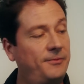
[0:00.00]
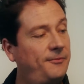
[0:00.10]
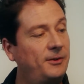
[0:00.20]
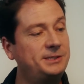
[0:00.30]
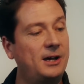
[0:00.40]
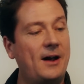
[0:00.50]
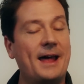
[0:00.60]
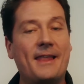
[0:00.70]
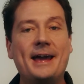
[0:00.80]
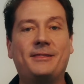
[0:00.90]
First of all, I
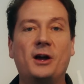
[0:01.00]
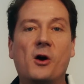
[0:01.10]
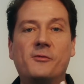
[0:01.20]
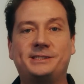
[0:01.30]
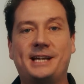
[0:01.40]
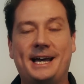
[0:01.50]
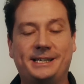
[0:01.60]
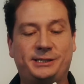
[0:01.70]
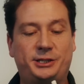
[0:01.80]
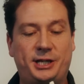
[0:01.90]
like the
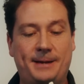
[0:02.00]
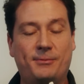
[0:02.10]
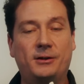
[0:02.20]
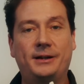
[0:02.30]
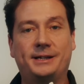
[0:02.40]
oversized chamber.